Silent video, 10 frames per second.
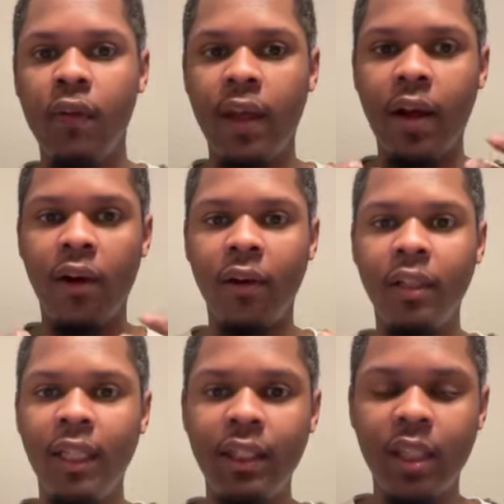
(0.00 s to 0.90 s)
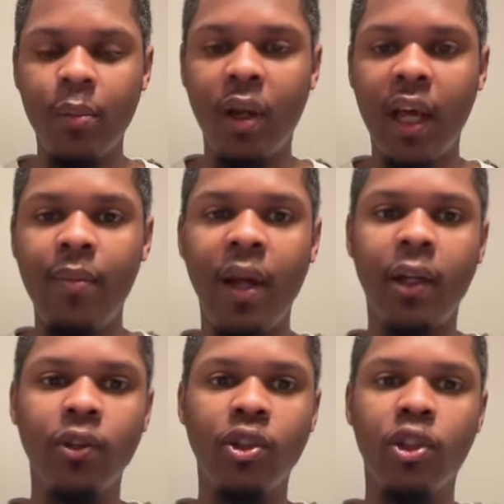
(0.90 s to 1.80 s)
they are decent
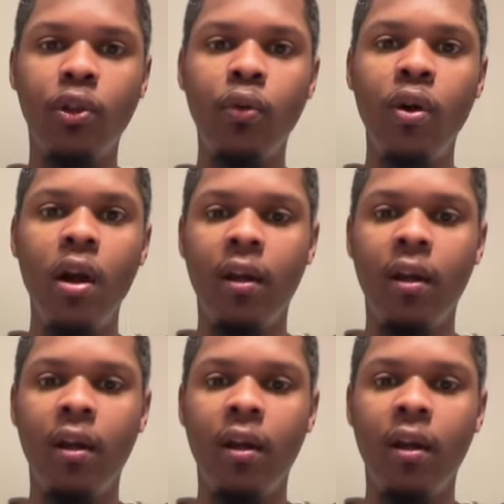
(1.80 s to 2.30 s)
playmakers too